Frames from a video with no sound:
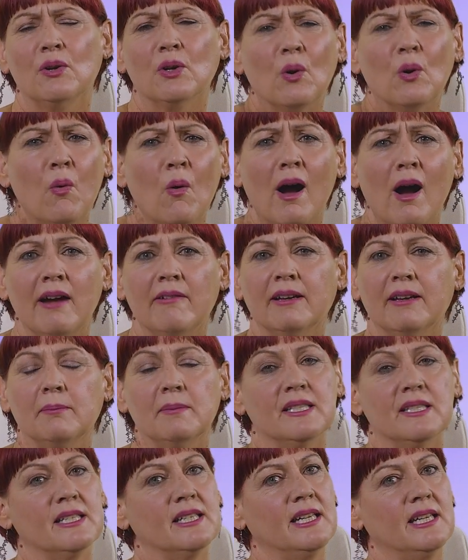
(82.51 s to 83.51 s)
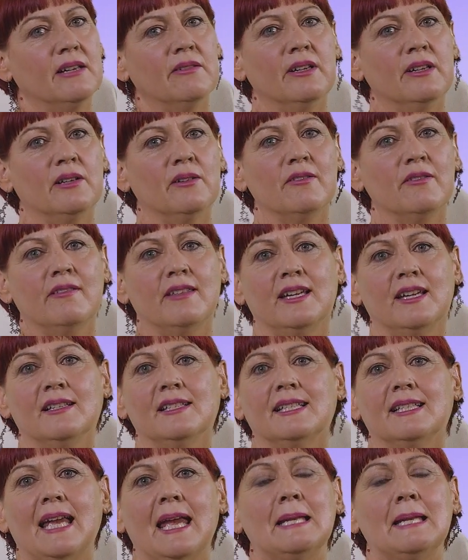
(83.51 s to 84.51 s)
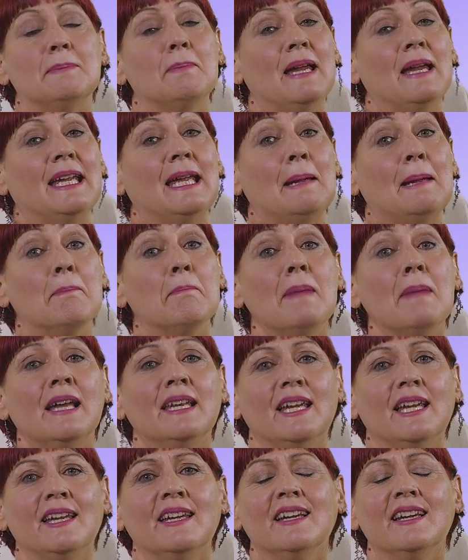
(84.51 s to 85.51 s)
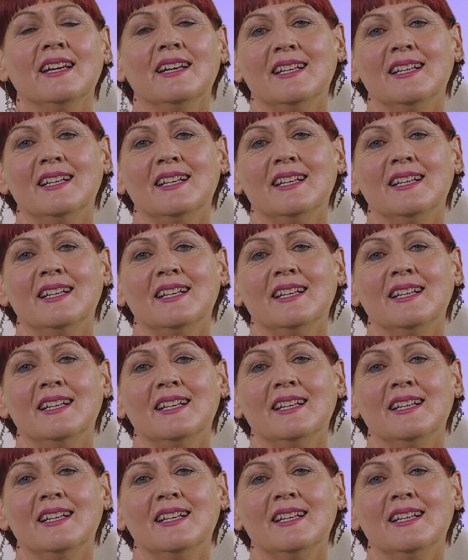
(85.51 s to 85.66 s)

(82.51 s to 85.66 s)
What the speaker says: acquiring material things and making money